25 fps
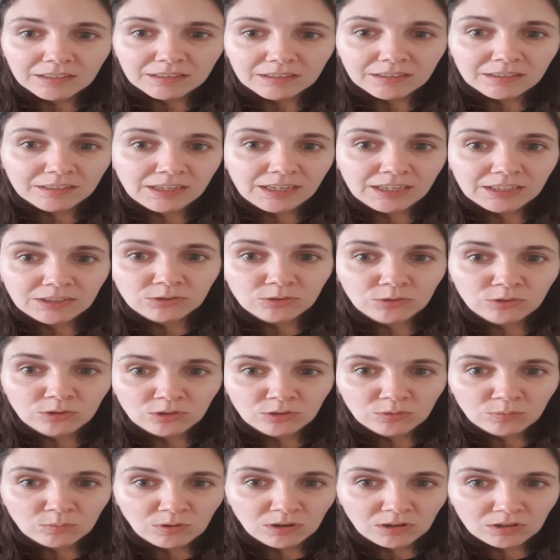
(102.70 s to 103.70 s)
The next
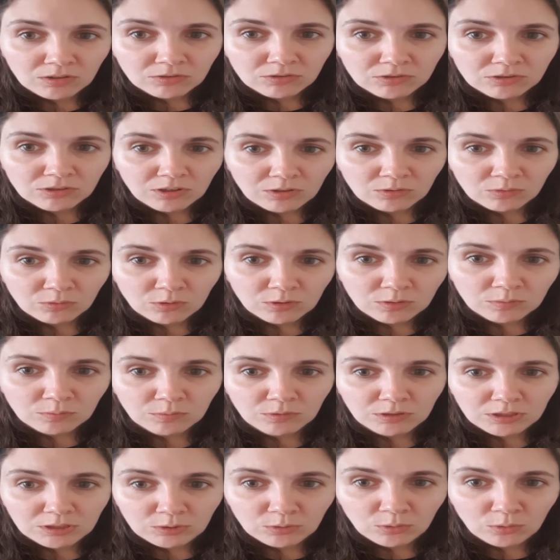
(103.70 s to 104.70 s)
two words are
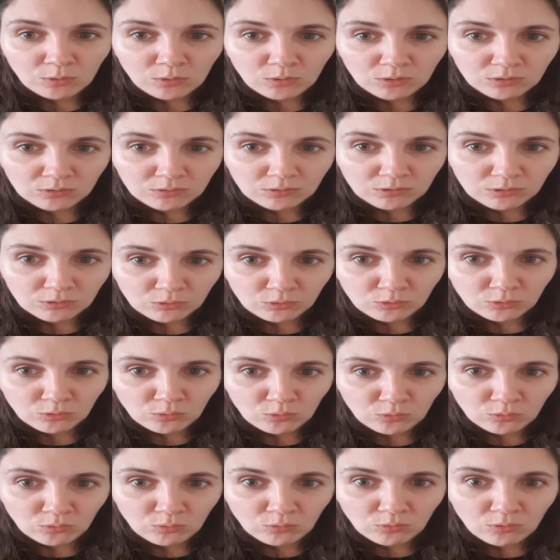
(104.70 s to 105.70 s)
normally taught to
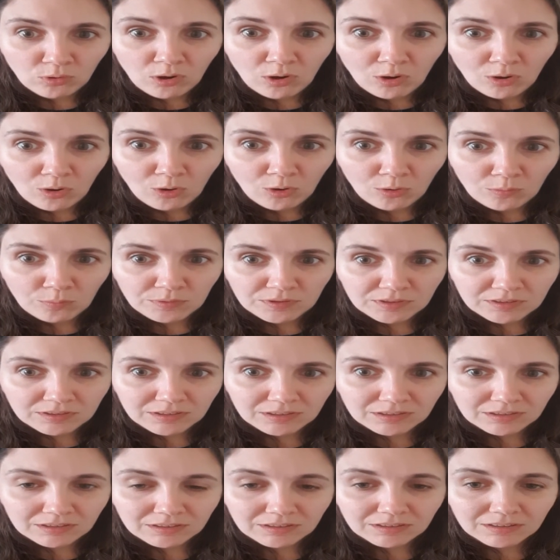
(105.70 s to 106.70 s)
show
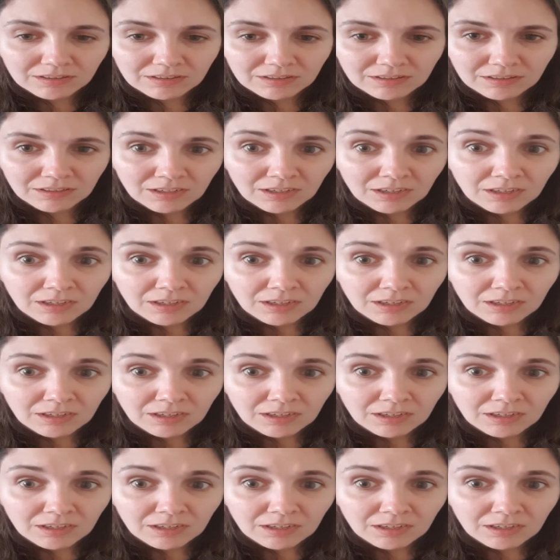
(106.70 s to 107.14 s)
opposites.